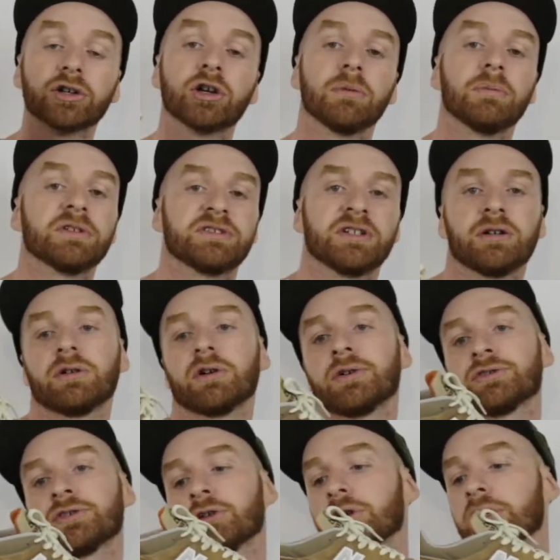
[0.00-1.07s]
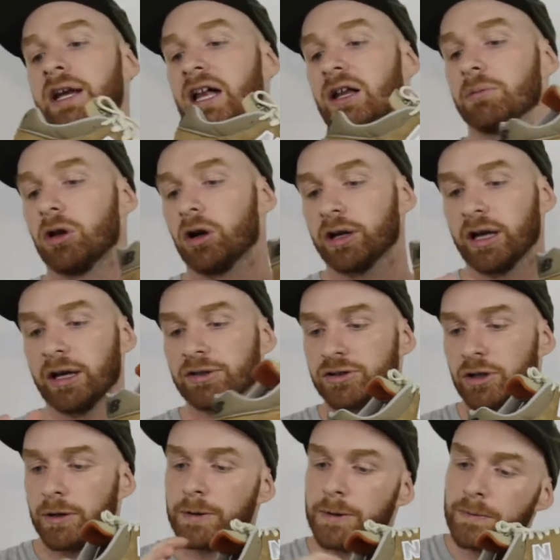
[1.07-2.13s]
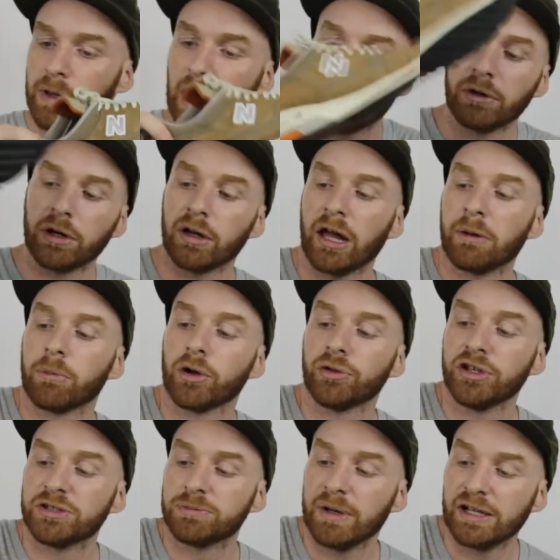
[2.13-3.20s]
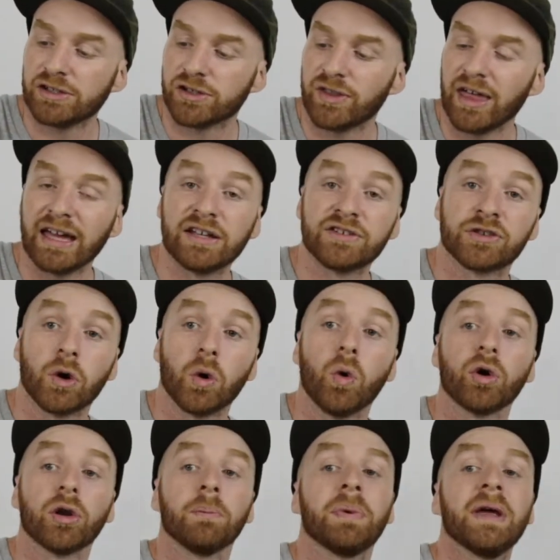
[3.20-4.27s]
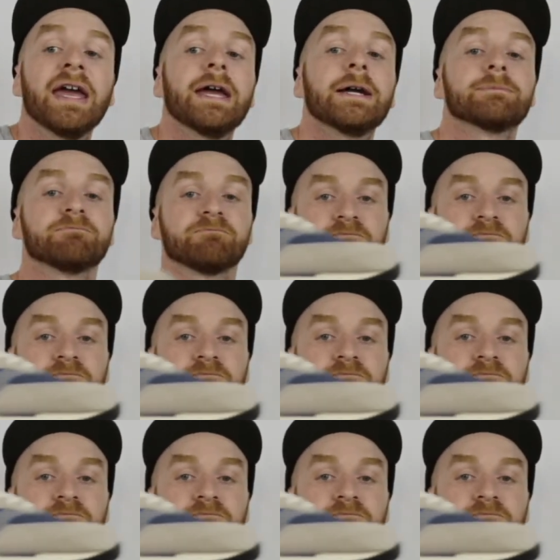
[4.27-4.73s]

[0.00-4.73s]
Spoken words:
good materials and good color blocking. So I really like both these pairs. So that is the autumn pair.